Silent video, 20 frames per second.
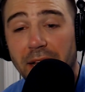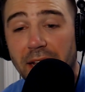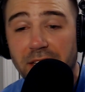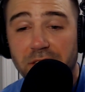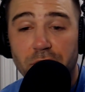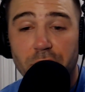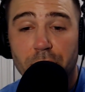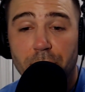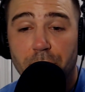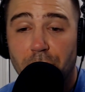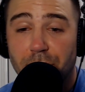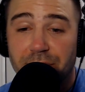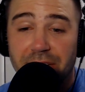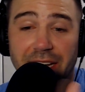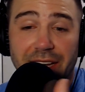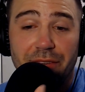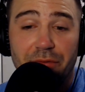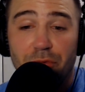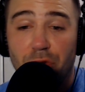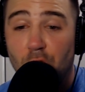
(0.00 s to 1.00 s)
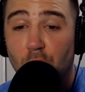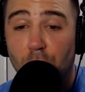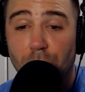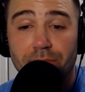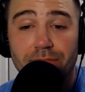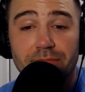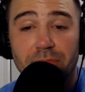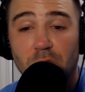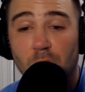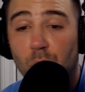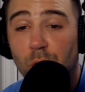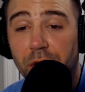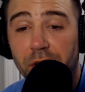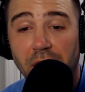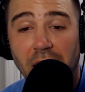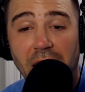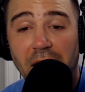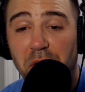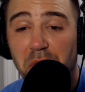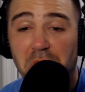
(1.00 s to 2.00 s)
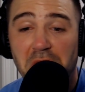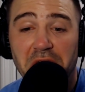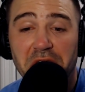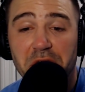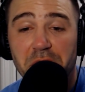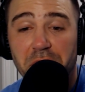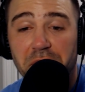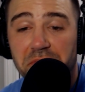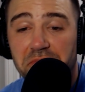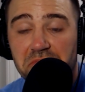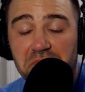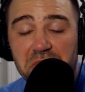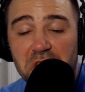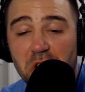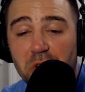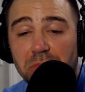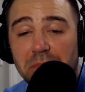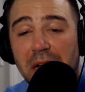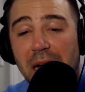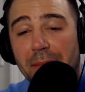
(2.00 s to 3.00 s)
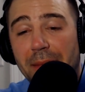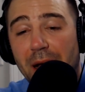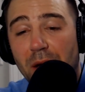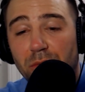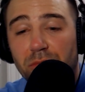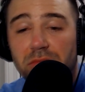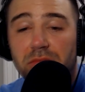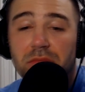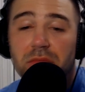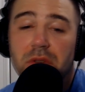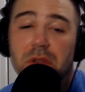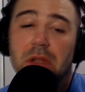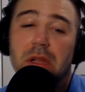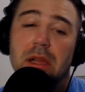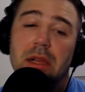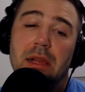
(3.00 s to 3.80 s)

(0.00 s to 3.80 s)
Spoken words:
But Antonio Brown was like, nope, I don't want to do it. Nope, I'm out.